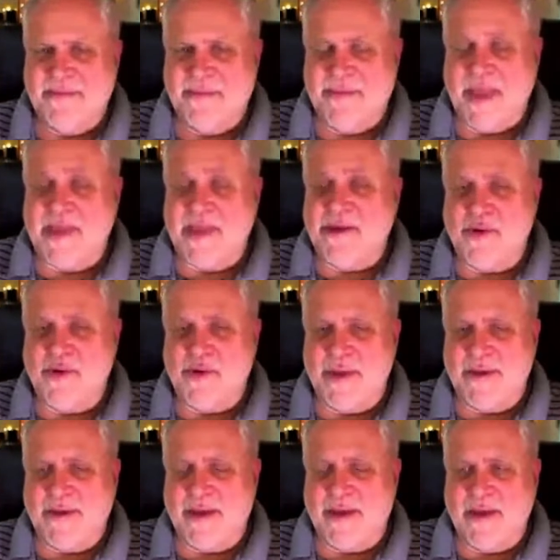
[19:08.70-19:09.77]
that's a whole
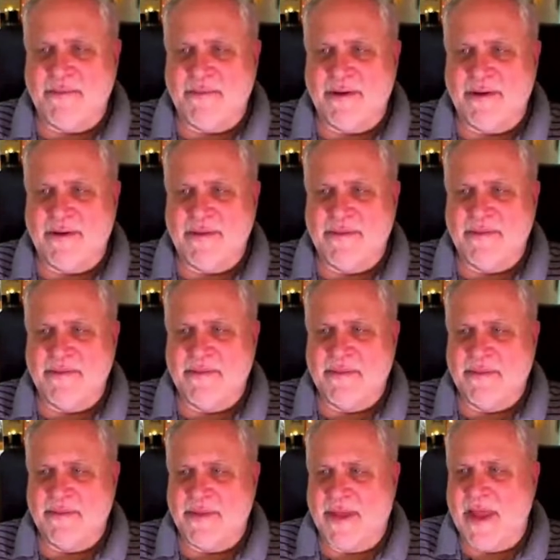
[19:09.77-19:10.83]
other topic.
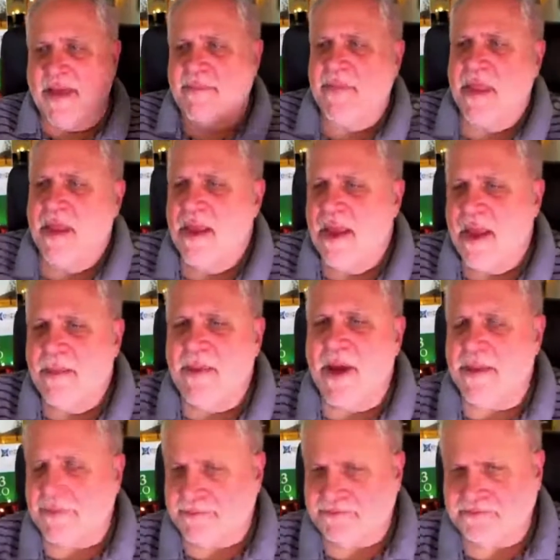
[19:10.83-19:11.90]
Okay,
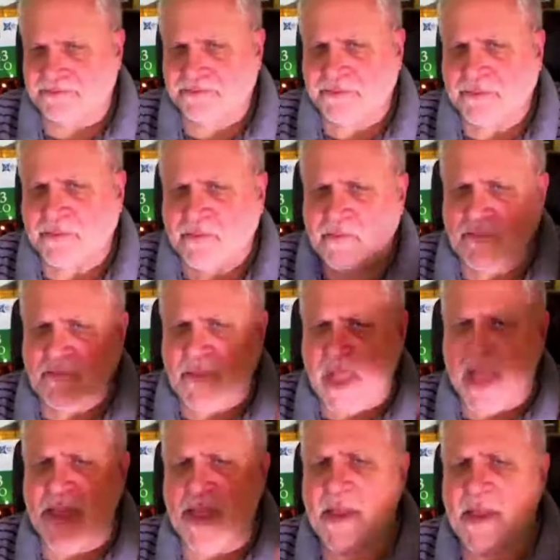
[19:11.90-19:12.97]
but
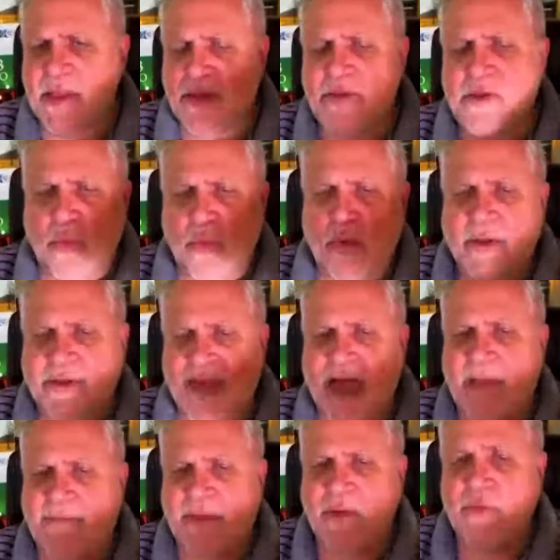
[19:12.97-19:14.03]
what's
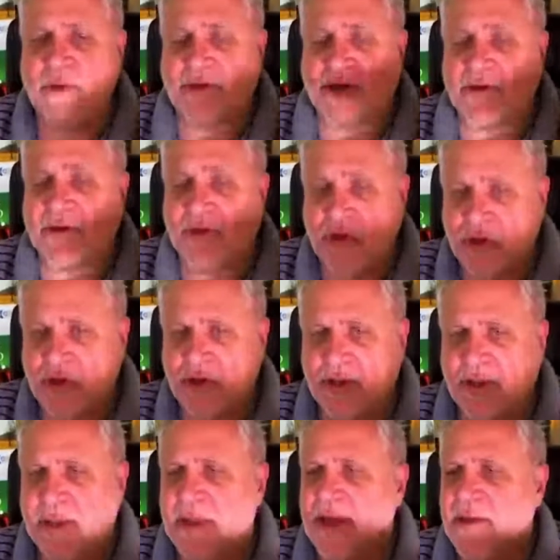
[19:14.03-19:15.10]
happening, which is good,
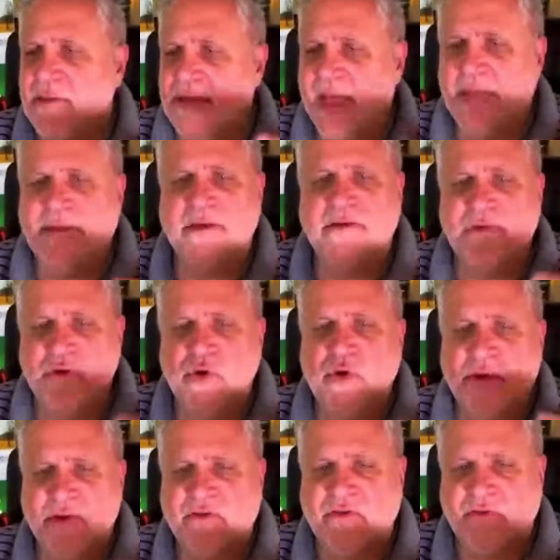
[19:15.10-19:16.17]
that this new
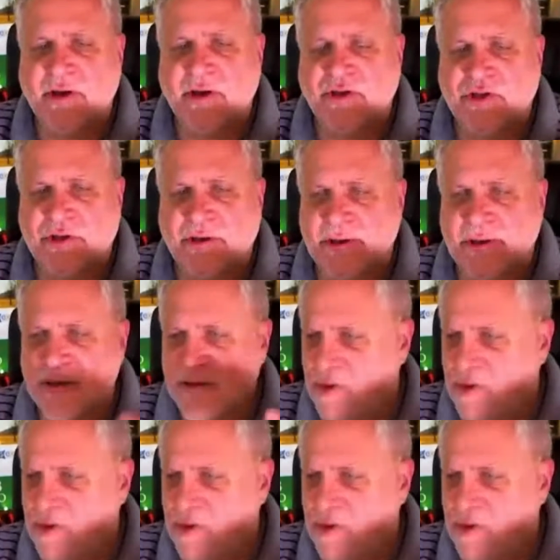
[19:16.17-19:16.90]
construction is